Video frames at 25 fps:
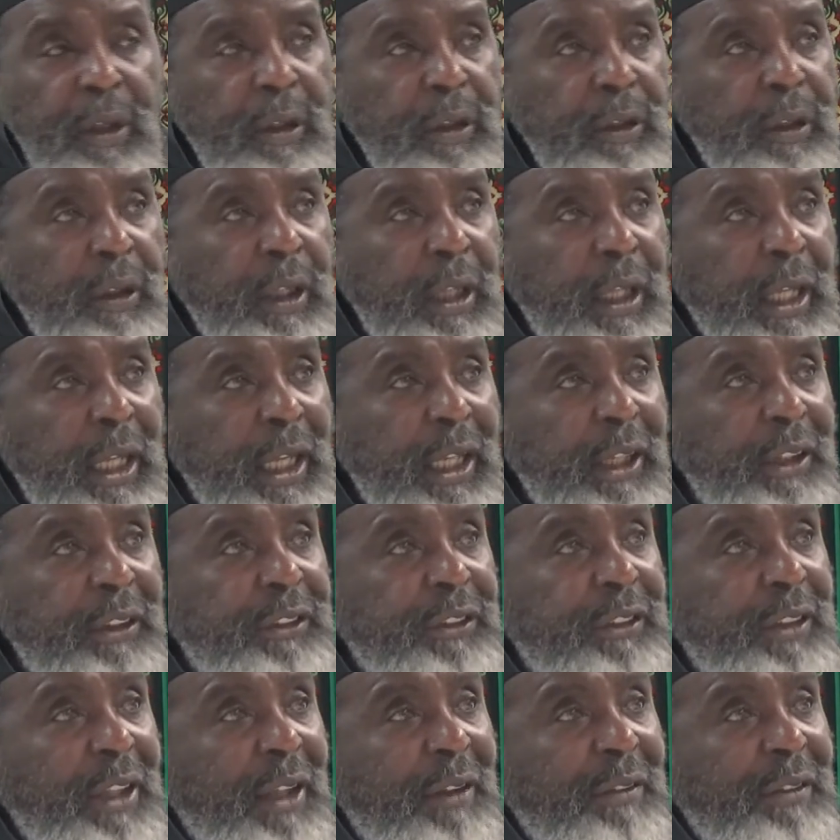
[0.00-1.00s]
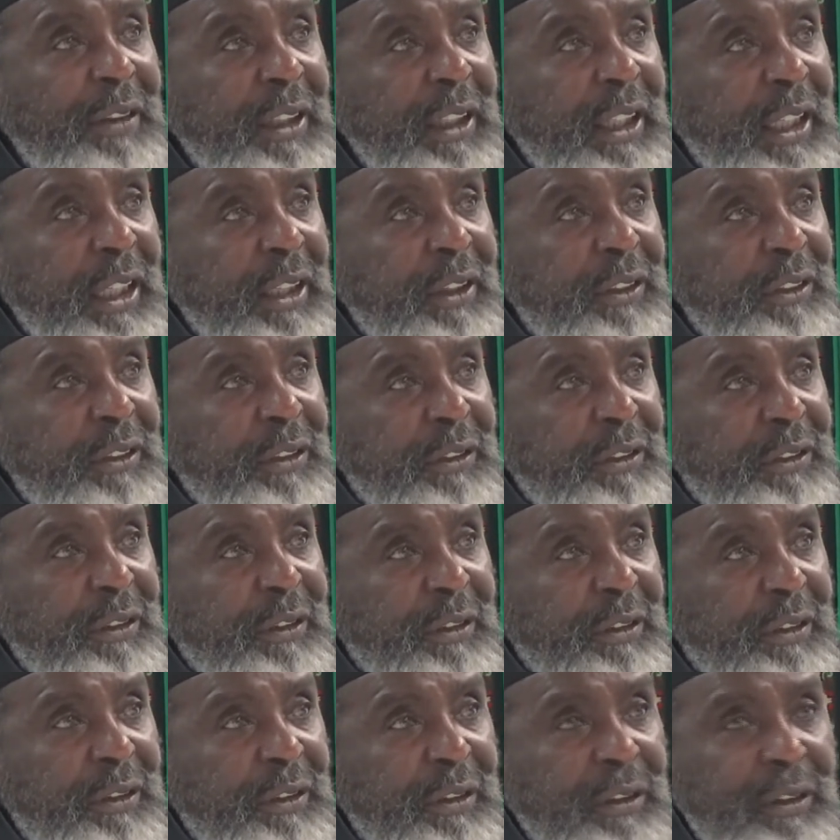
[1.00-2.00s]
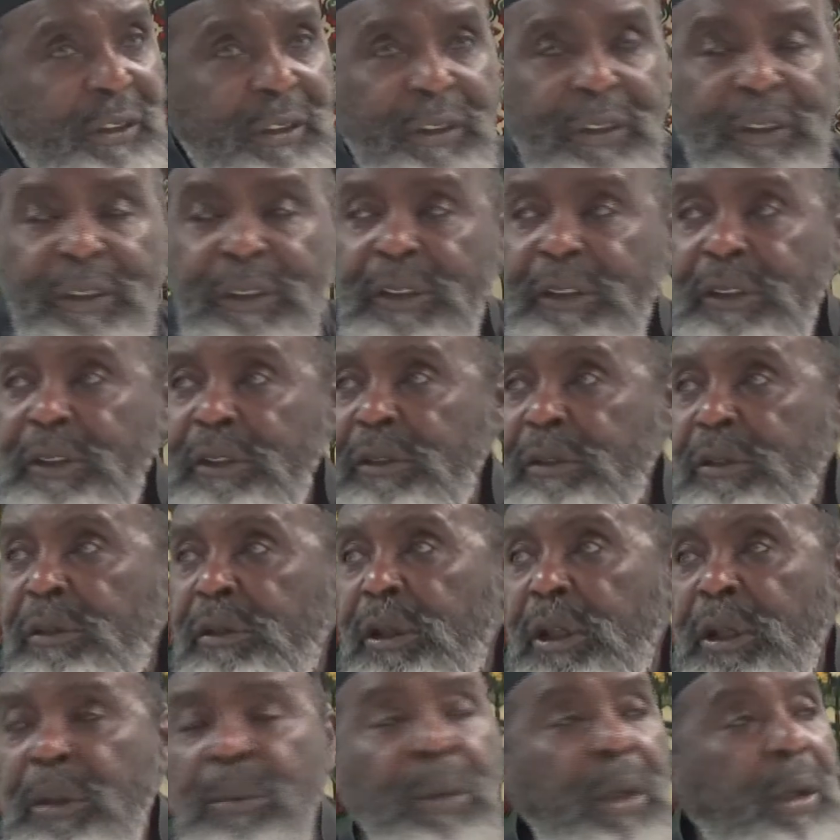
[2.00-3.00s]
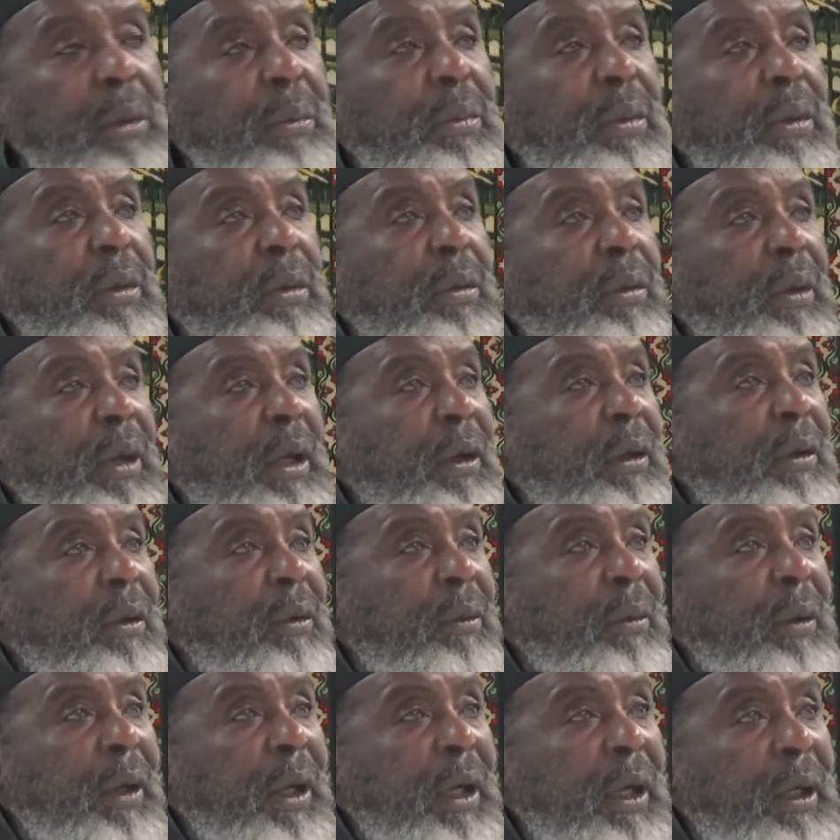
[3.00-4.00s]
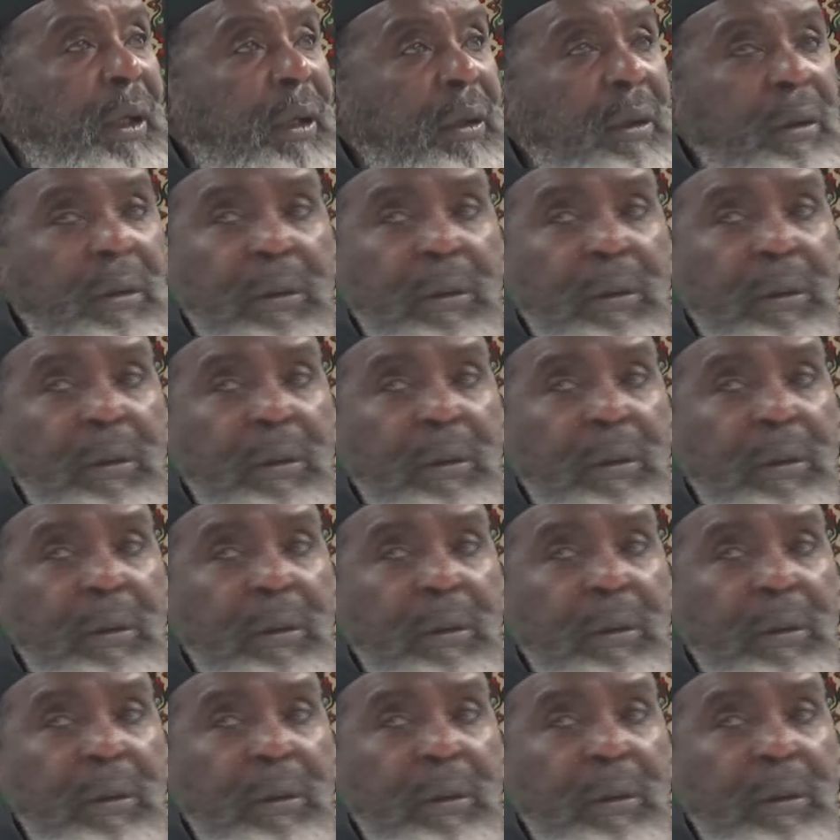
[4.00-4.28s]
the ex-Savak ages, they may be around a while.